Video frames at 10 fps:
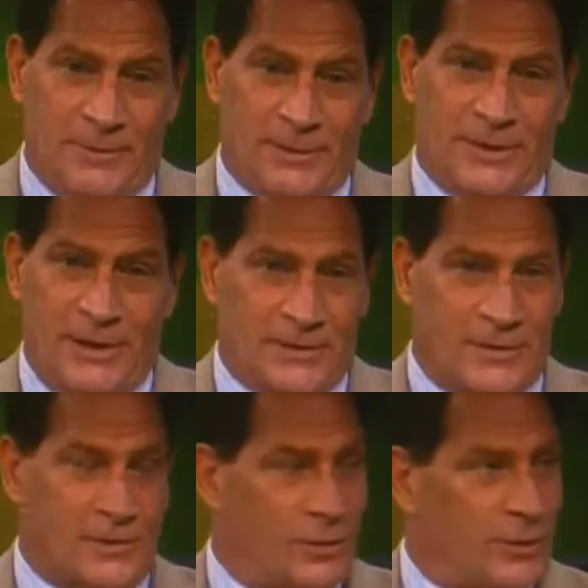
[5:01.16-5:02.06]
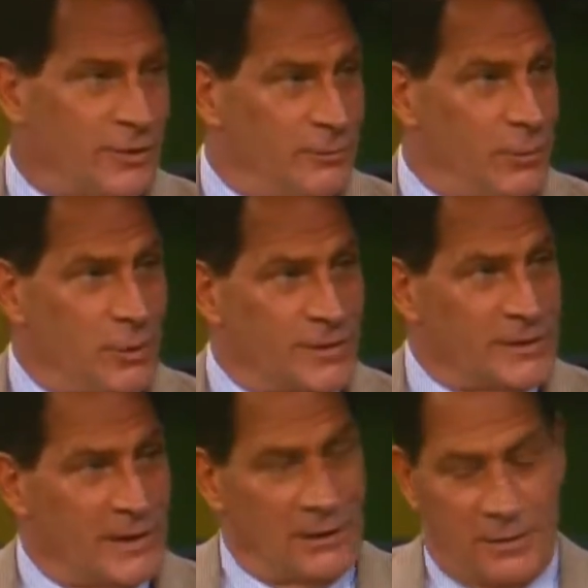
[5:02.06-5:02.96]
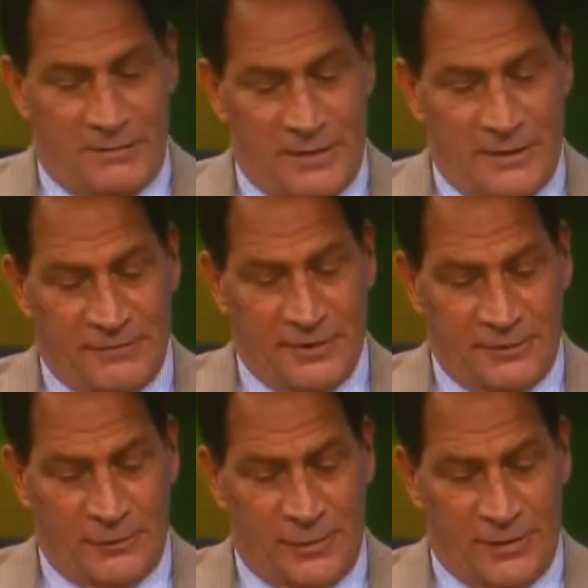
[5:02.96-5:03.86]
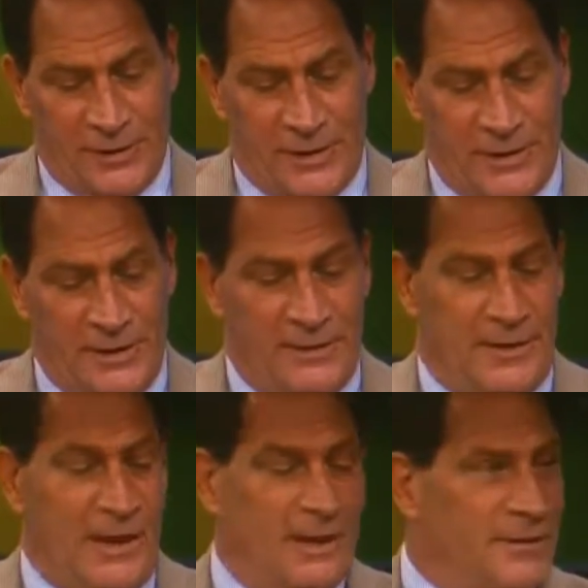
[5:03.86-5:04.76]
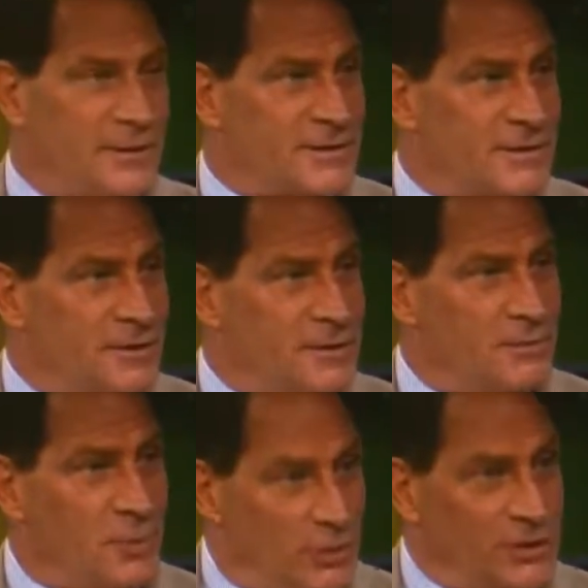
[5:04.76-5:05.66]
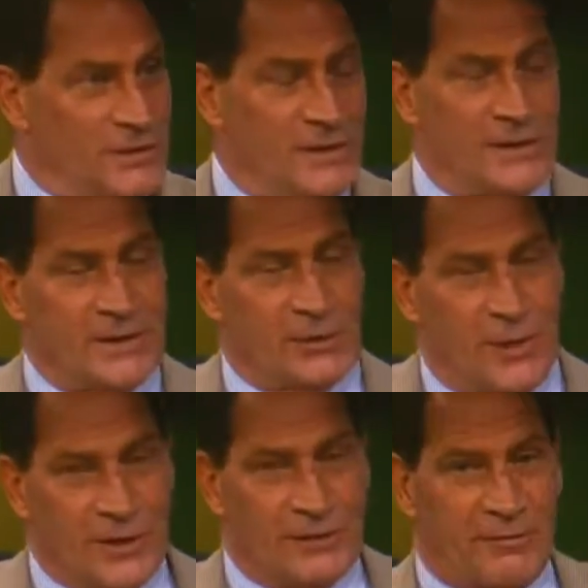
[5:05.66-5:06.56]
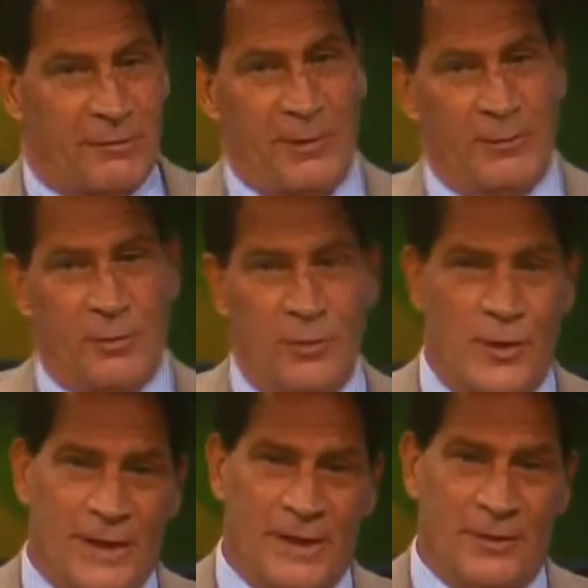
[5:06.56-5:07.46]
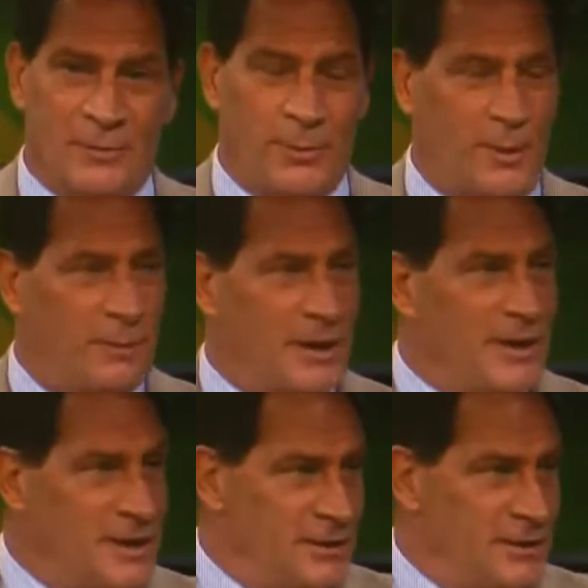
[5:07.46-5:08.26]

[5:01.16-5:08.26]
because she has a story of woe to tell of dealing with this sudden emergency situation for people who had Health Republic.